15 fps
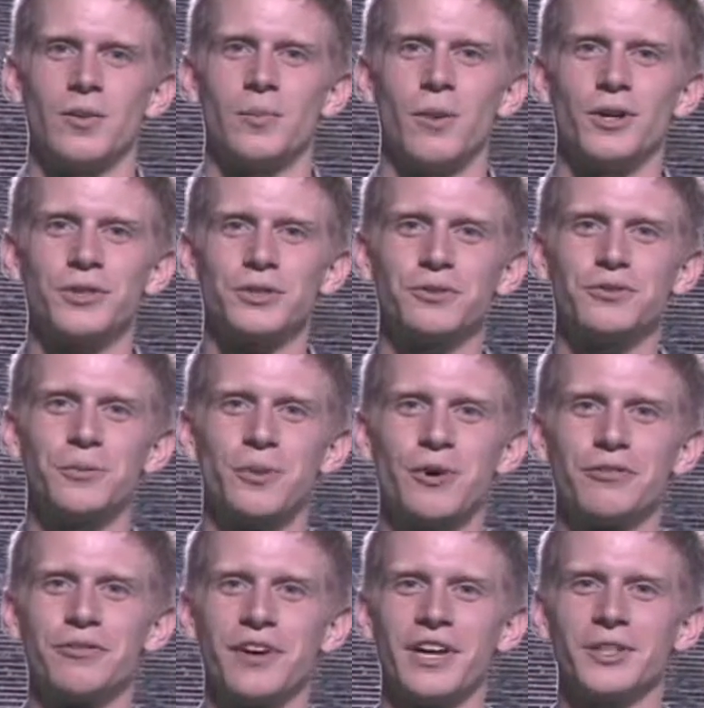Marshall
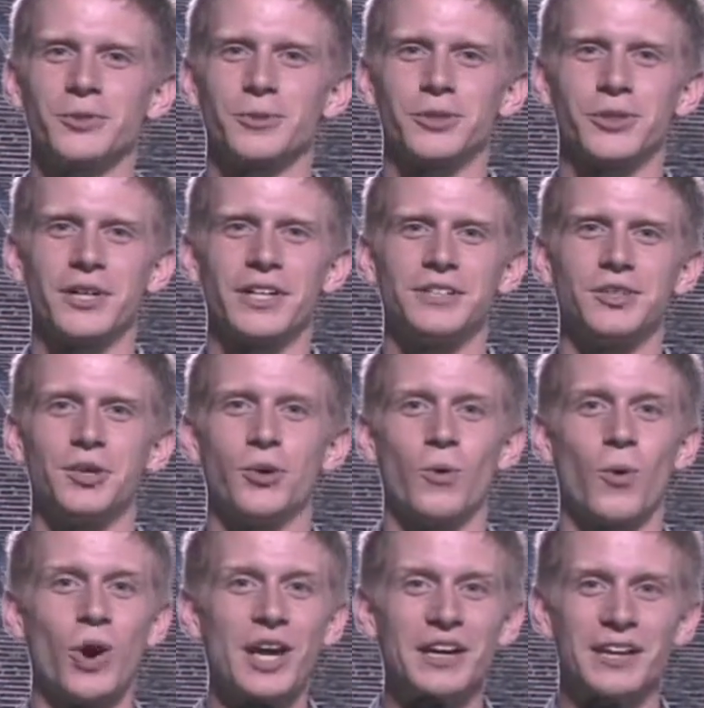football fans were treated to
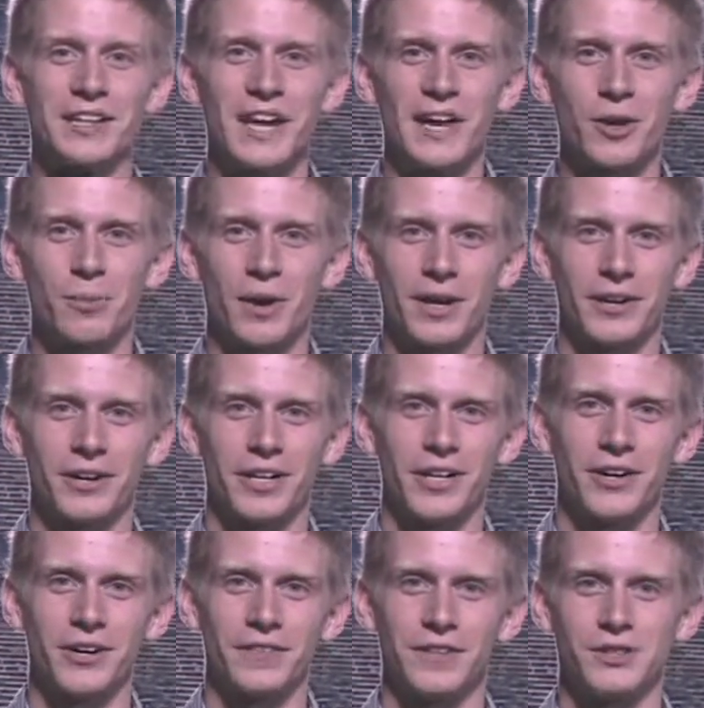quite a nail biter
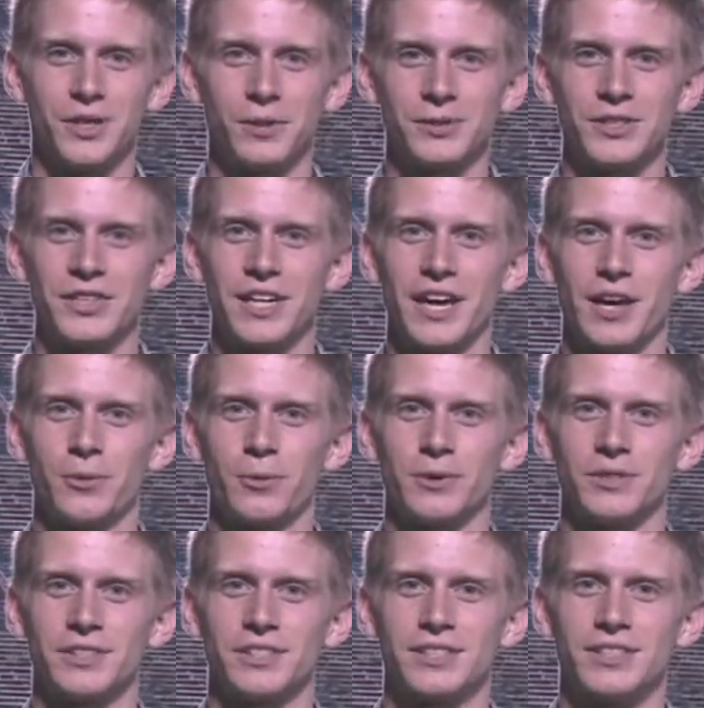here at the Joan C.
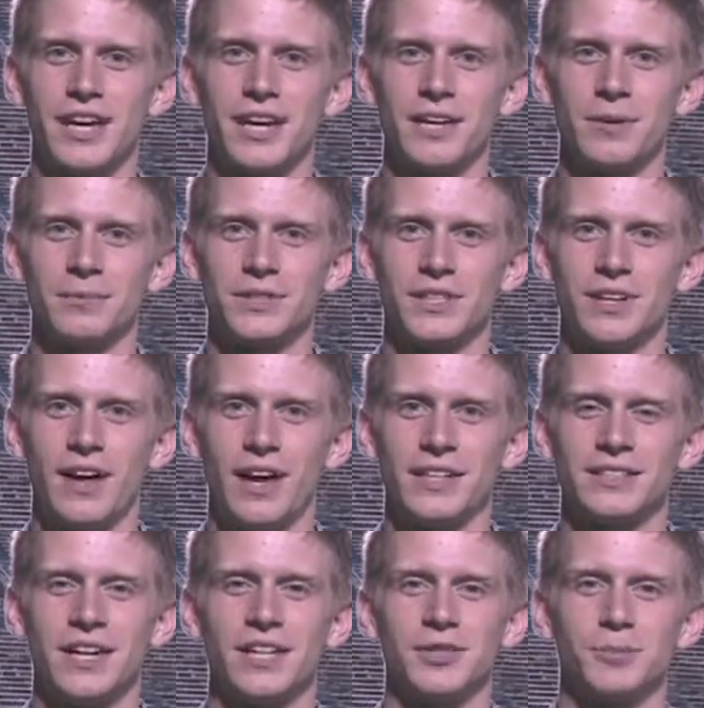Edwards Stadium
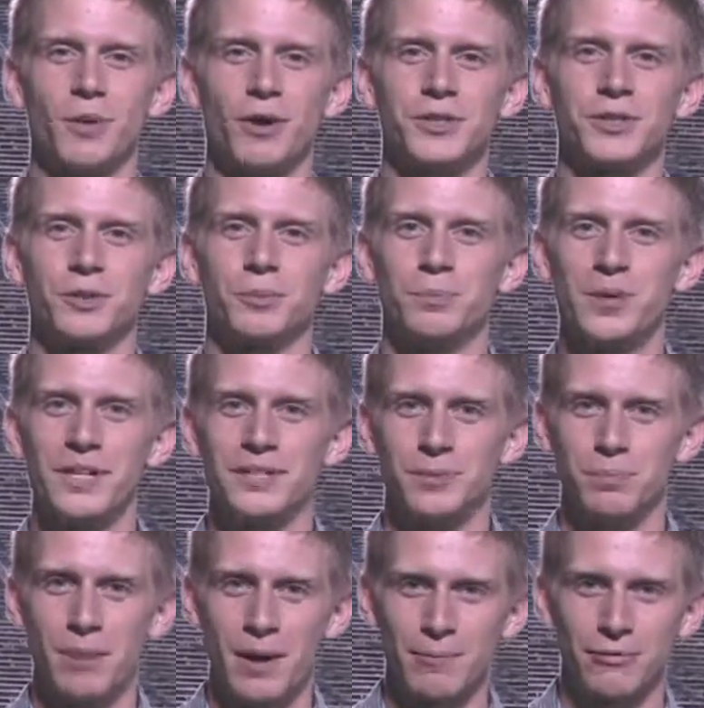tonight as Marshall
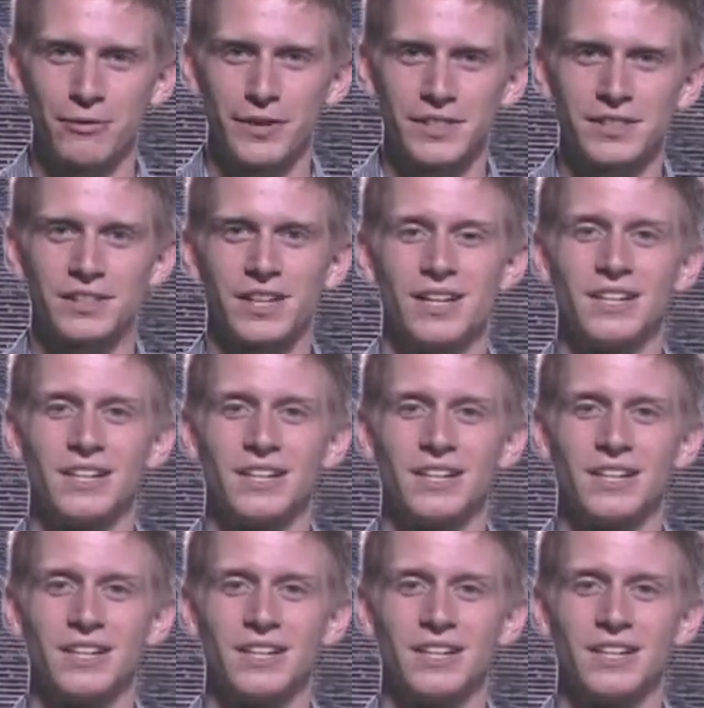beats Memphis